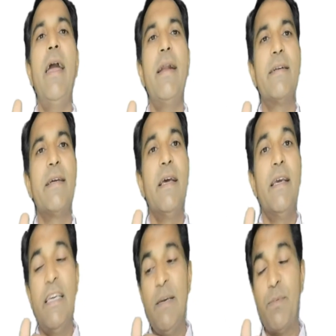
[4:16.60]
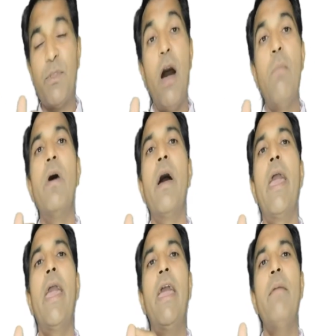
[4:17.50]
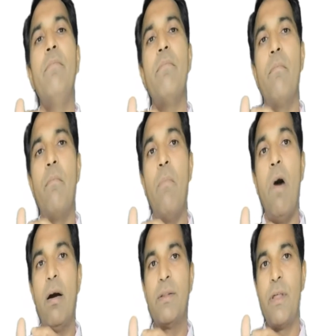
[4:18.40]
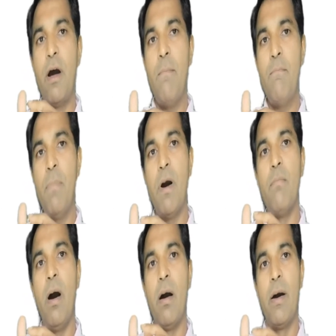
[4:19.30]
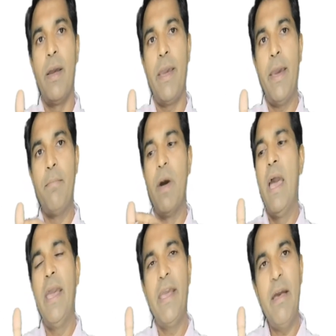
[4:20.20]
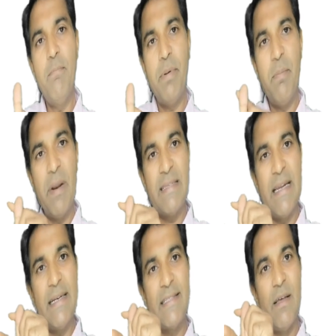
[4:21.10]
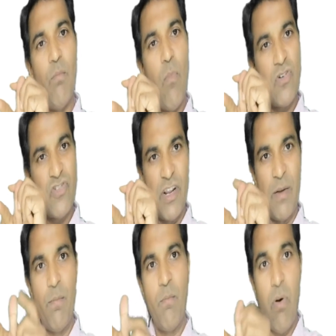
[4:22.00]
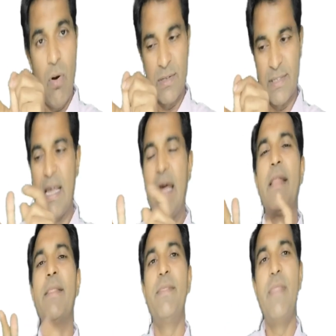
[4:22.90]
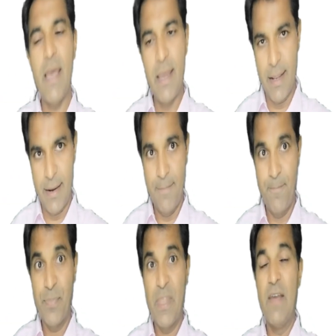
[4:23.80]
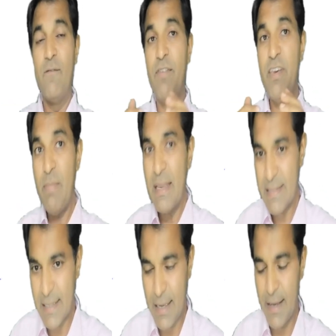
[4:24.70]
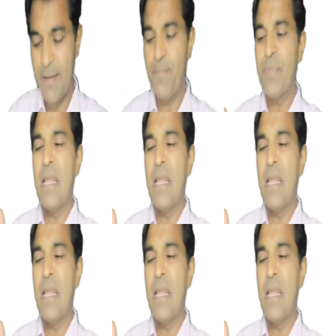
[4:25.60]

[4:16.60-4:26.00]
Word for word: And if thumb, M, ma, thumb, ma, M, M represents the motion, force, then we may say